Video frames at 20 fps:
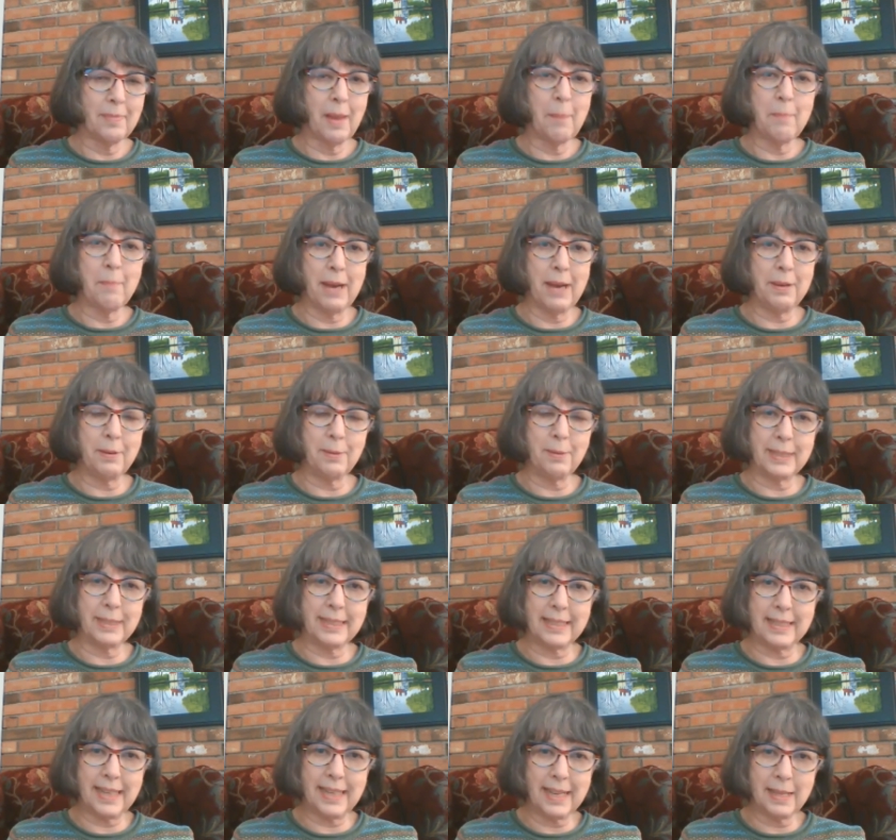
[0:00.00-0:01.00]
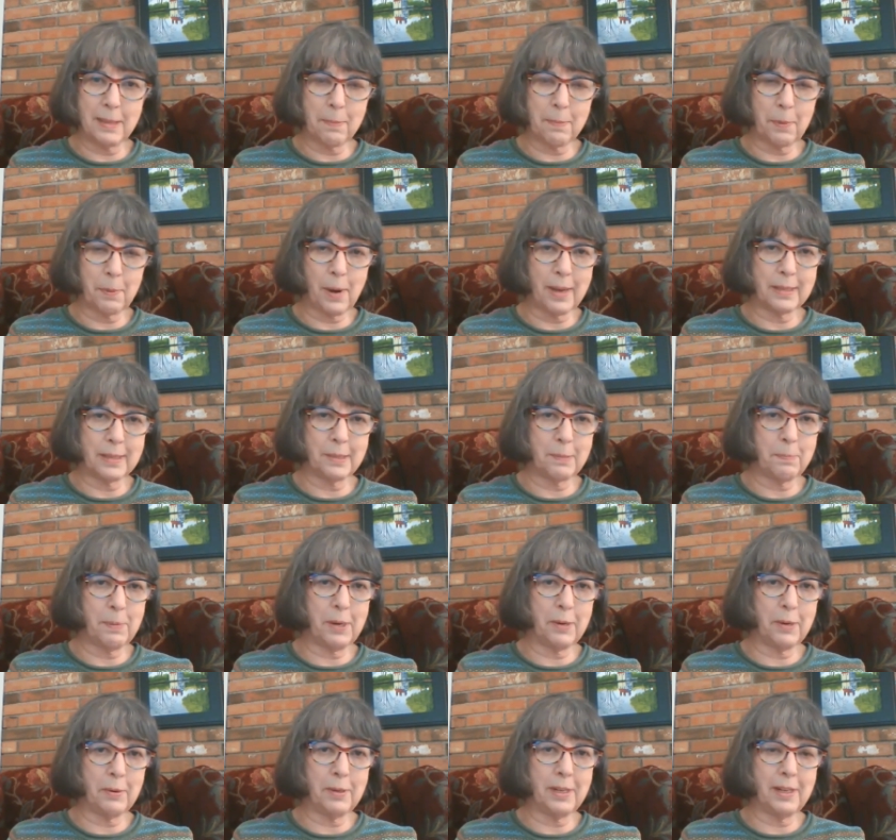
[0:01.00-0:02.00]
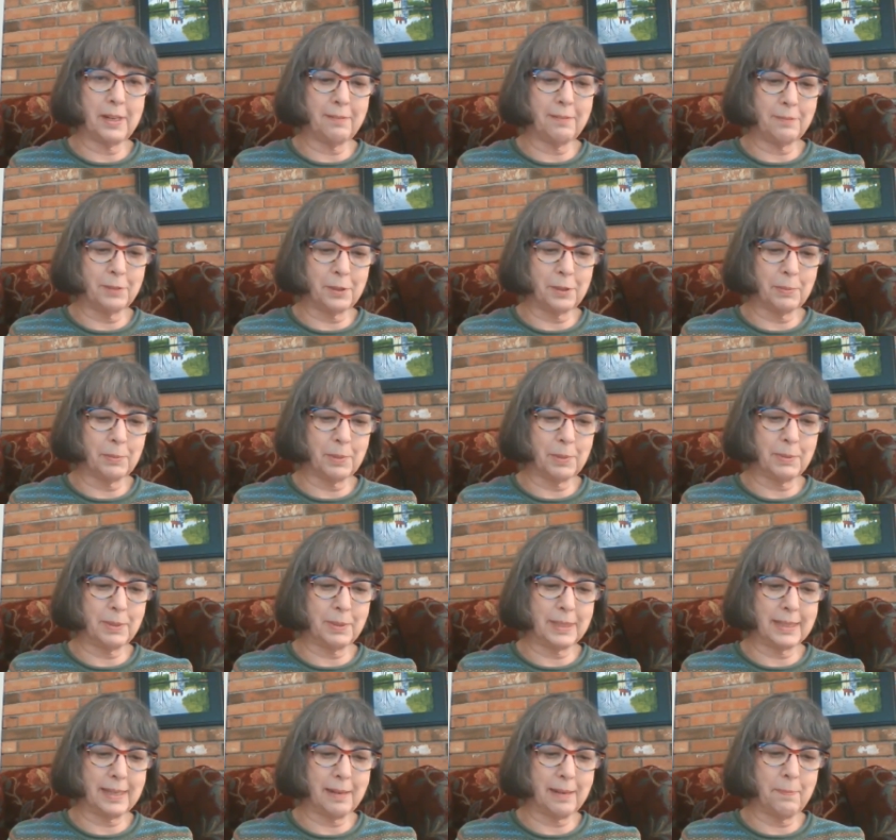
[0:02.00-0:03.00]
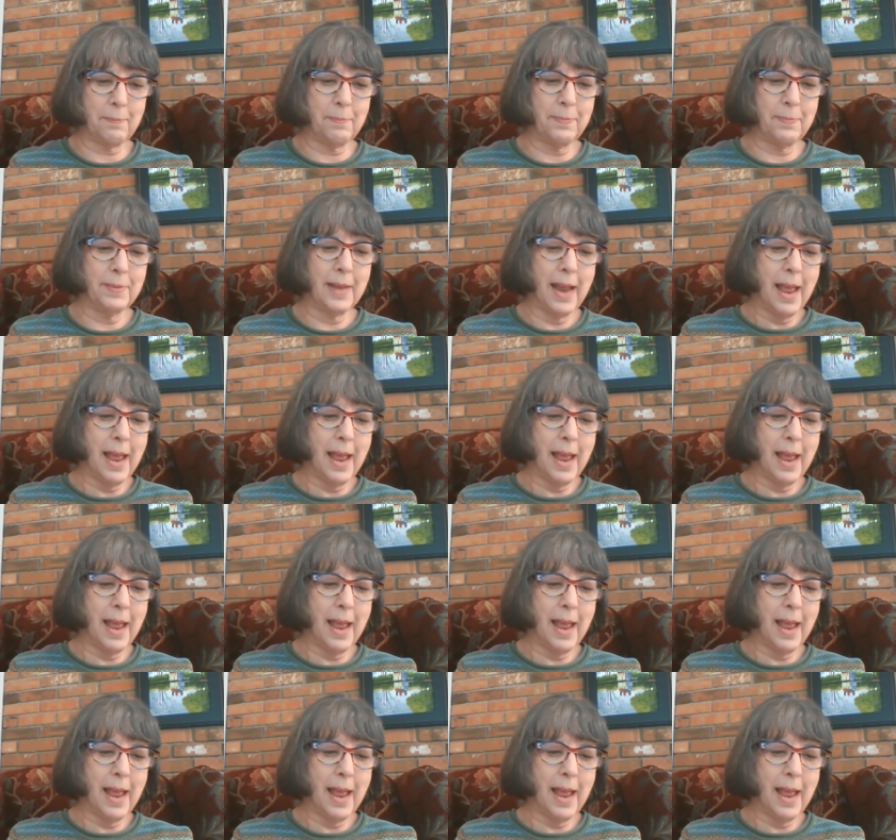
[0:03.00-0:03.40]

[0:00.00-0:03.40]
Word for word: May you see the prosperity of Jerusalem.